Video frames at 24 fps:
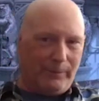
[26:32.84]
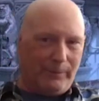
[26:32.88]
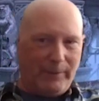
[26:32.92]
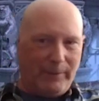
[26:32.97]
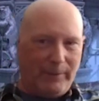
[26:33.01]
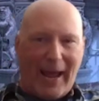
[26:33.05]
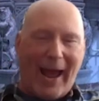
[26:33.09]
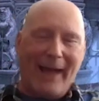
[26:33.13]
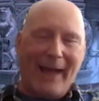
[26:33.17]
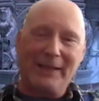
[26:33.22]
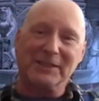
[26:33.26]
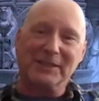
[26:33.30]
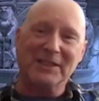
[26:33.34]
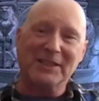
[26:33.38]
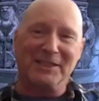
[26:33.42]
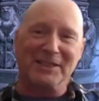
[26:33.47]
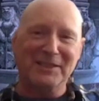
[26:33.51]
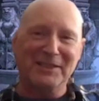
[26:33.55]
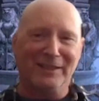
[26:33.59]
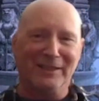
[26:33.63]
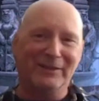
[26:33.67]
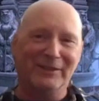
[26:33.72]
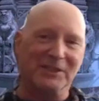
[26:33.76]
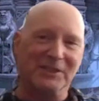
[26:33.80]
accessing
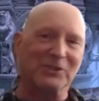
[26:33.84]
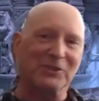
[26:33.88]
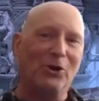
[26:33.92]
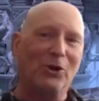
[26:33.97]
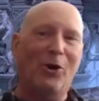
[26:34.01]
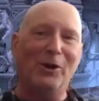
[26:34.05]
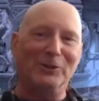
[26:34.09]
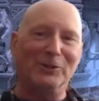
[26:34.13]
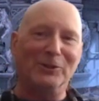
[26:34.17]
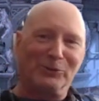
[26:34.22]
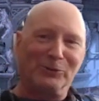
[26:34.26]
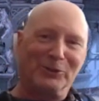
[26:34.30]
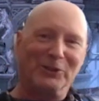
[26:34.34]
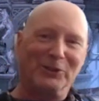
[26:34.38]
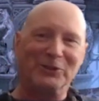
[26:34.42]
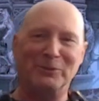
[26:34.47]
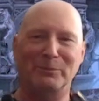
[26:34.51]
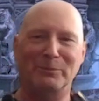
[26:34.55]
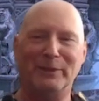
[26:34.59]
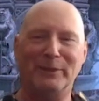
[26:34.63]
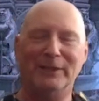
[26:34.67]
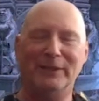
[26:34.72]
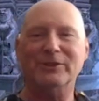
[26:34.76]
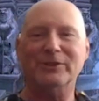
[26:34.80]
this alternate
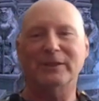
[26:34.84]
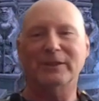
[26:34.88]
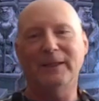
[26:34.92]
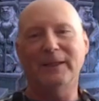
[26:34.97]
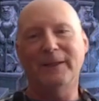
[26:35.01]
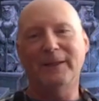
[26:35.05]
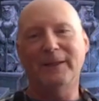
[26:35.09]
dimension.